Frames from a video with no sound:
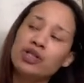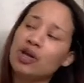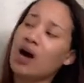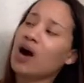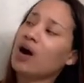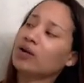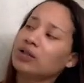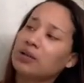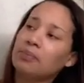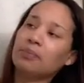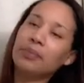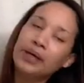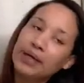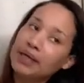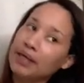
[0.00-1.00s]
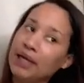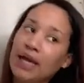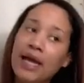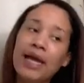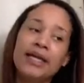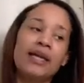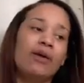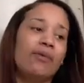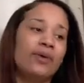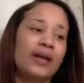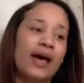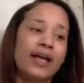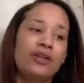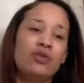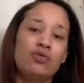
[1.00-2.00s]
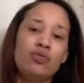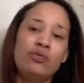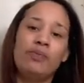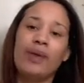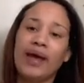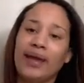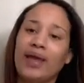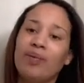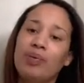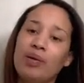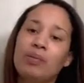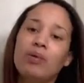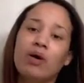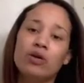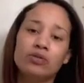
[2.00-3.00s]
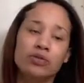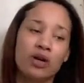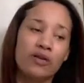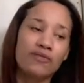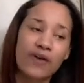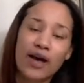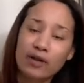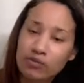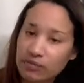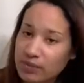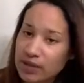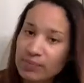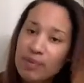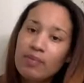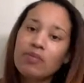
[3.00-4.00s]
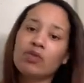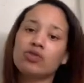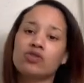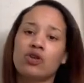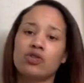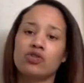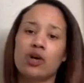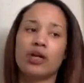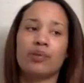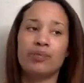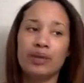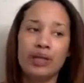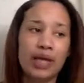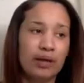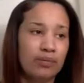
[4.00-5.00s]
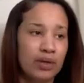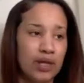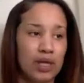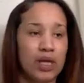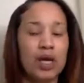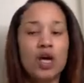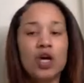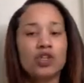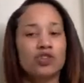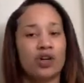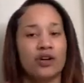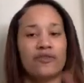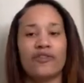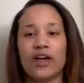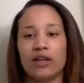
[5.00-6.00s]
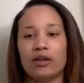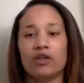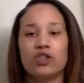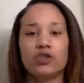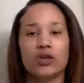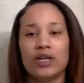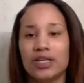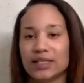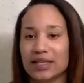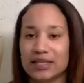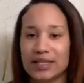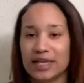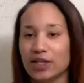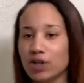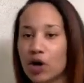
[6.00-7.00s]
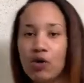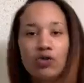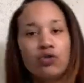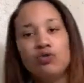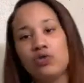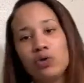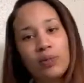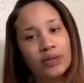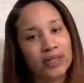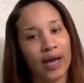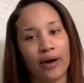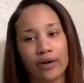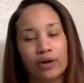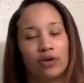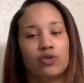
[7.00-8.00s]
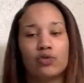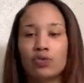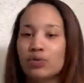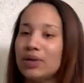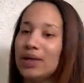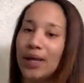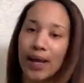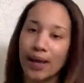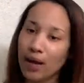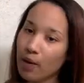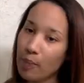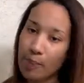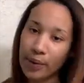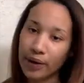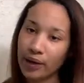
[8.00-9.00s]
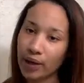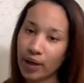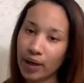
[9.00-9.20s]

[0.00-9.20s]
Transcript: y'all some money that when I do make it, people are going to start following me. People are going to start trying to be like me, trying to follow the trends, because they know YouTubers out here truly helping.